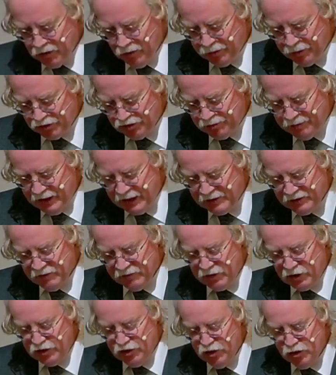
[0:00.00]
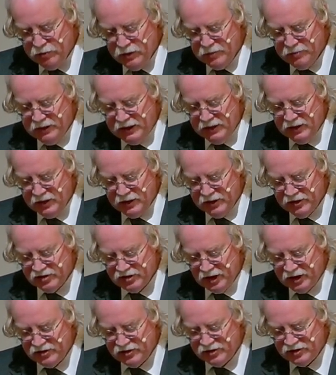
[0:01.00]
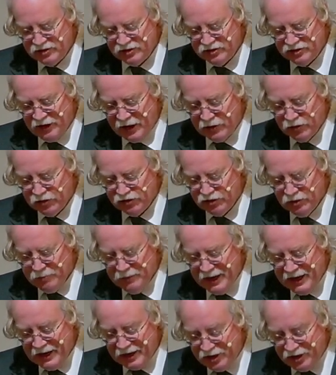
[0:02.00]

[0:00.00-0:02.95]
perspective, the human being is a psychosomatic